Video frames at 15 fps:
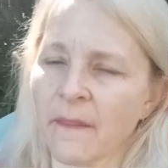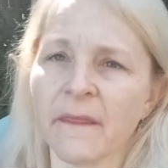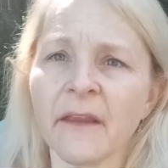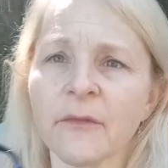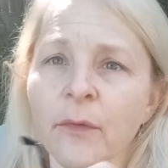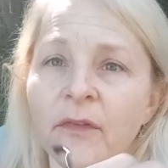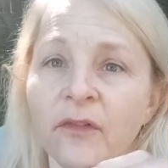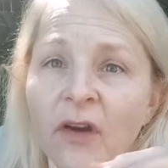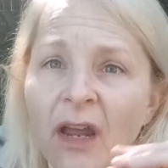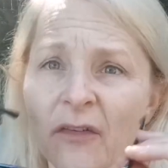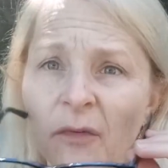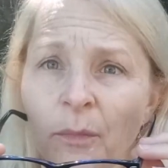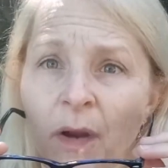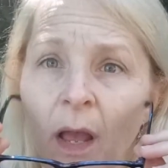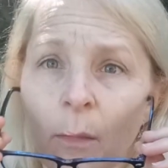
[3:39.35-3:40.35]
These ones are
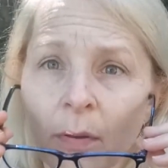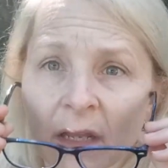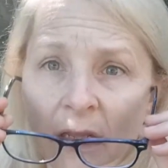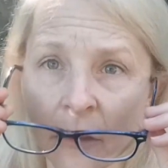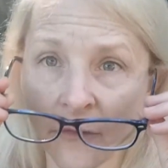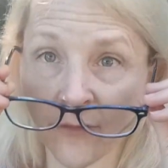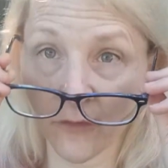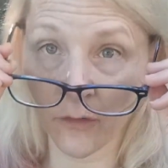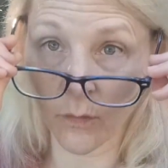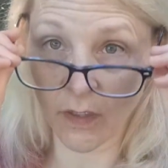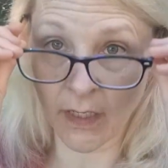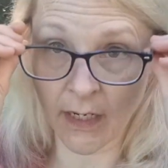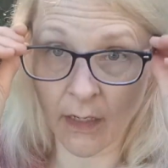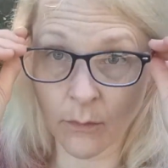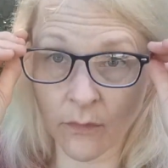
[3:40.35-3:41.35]
actually probably closer to what
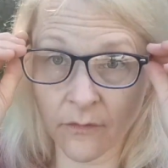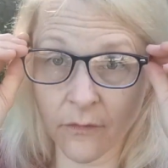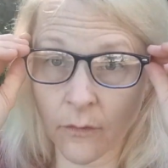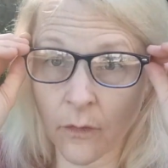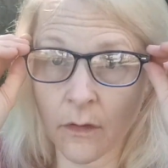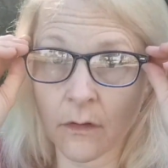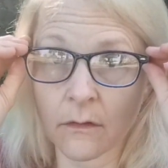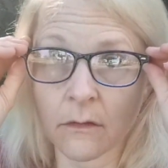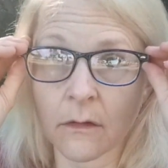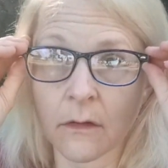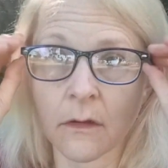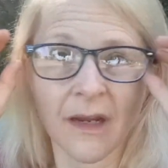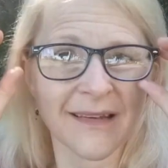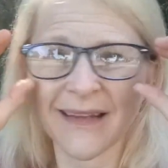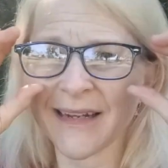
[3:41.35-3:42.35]
I had before.
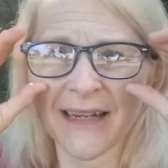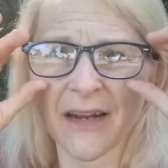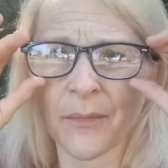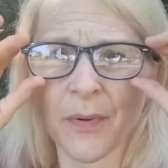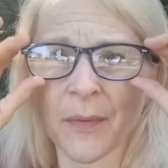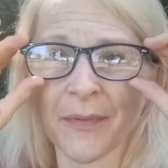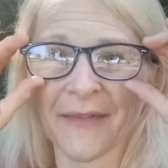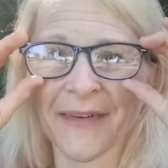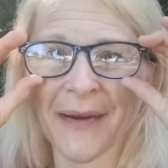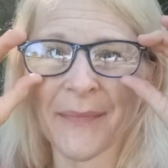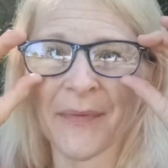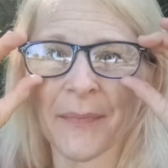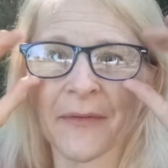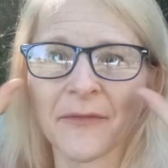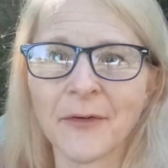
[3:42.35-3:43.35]
Because I didn't have purple
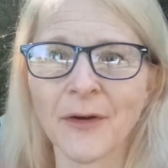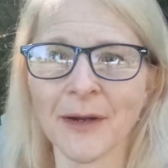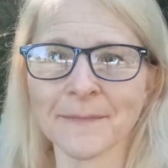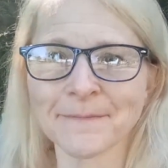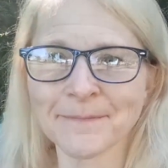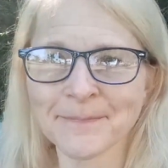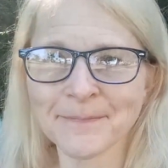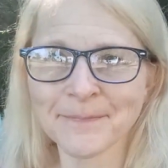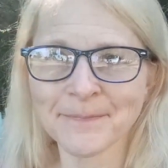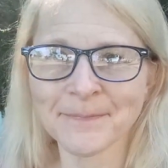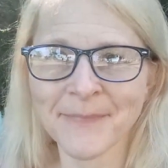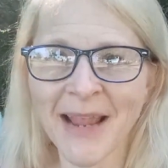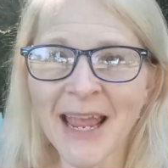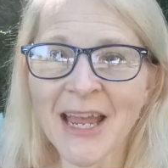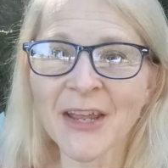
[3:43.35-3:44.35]
frames.
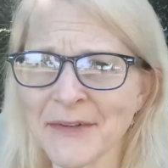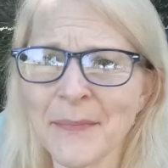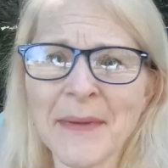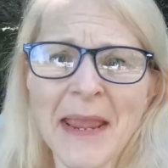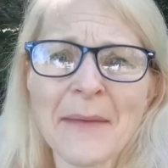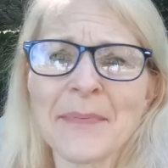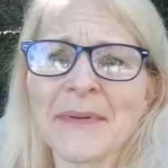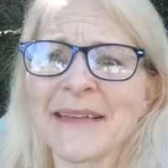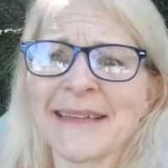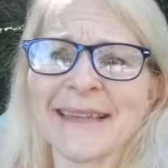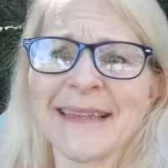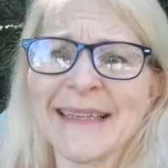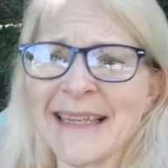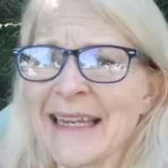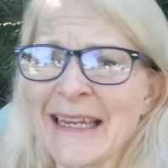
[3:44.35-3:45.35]
To be able to
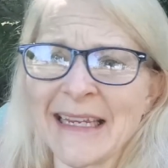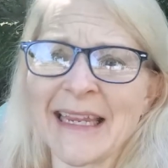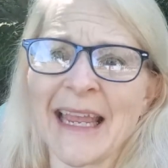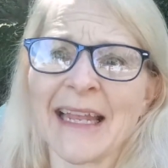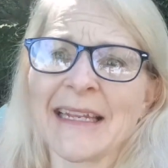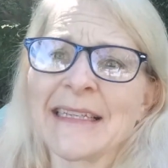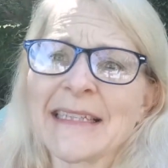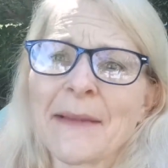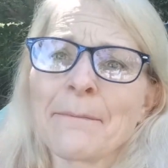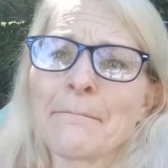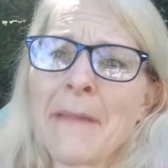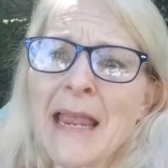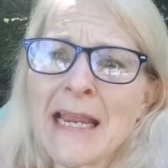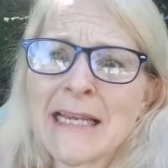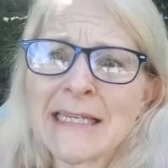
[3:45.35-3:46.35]
see again is
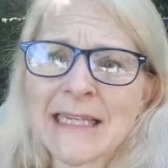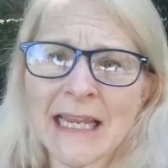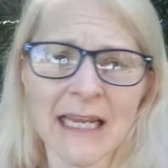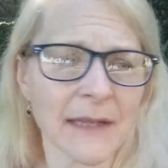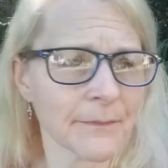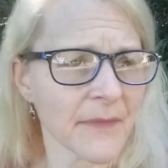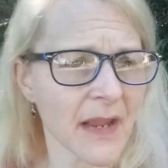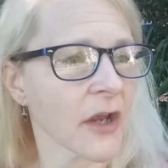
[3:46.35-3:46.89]
amazing.